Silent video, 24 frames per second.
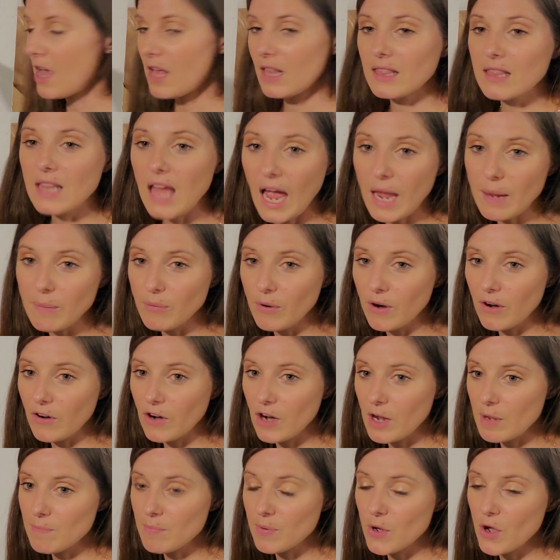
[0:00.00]

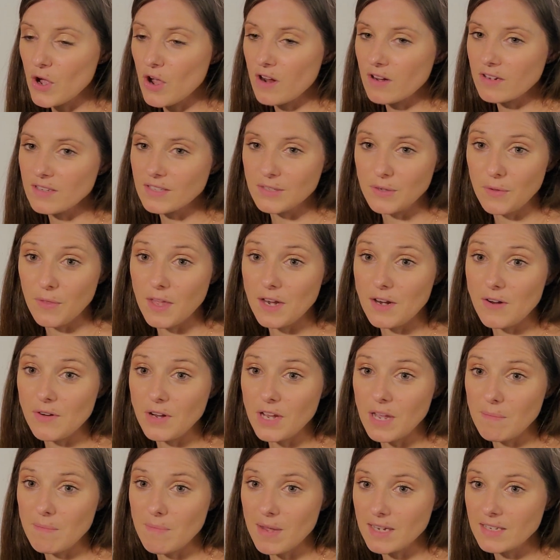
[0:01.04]
library books so they don't
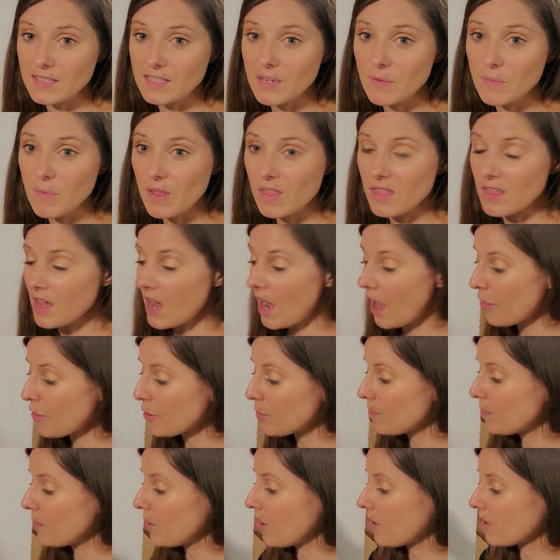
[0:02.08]
get mixed in with the
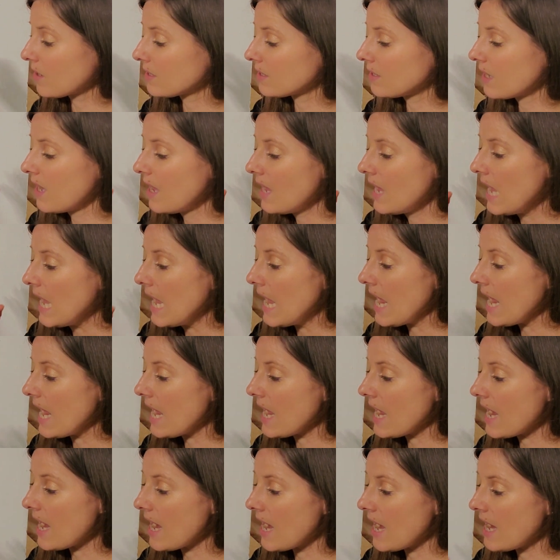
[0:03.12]
other books,
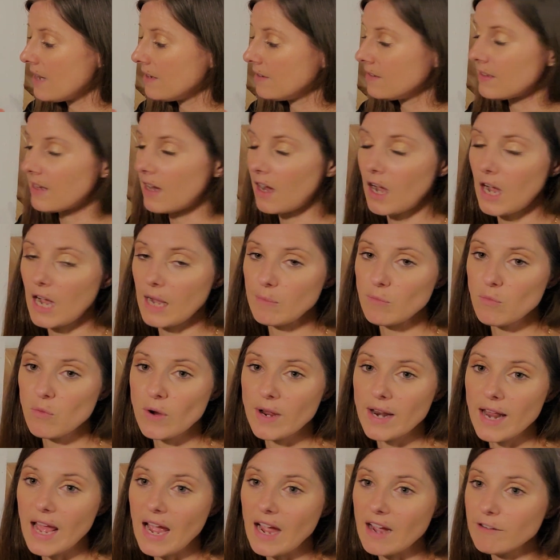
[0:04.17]
and
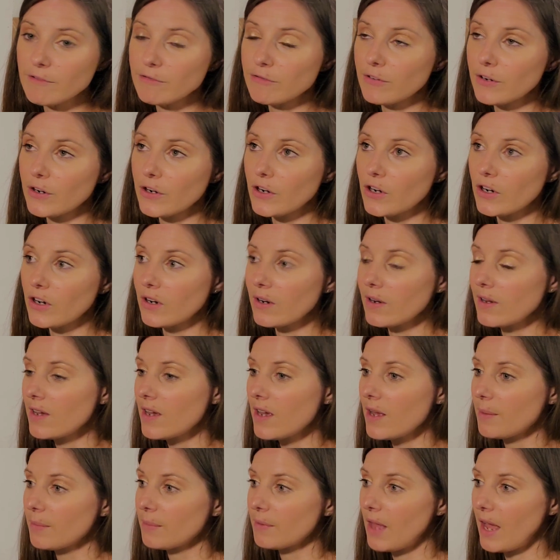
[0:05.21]
whatever
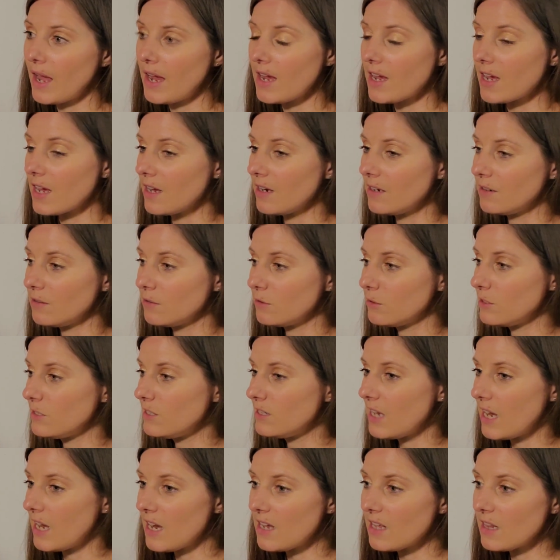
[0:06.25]
like
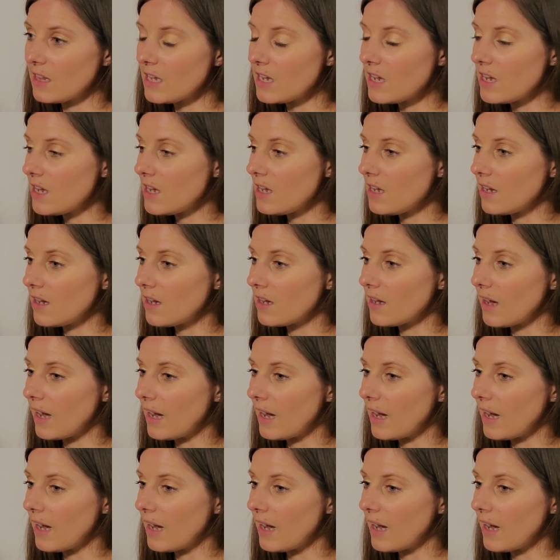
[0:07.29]
daily